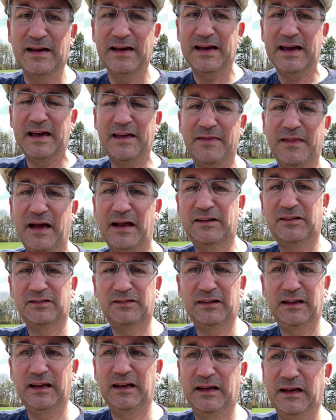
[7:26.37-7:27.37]
and that's
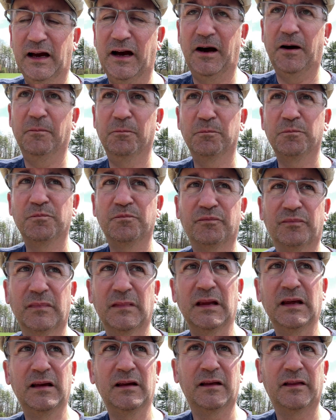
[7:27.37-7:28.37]

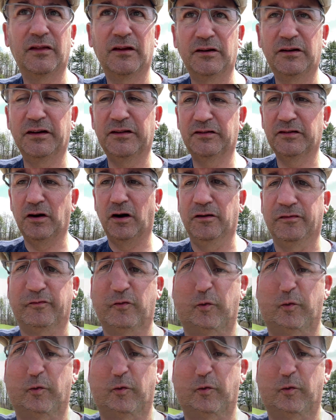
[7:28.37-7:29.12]
the disc golf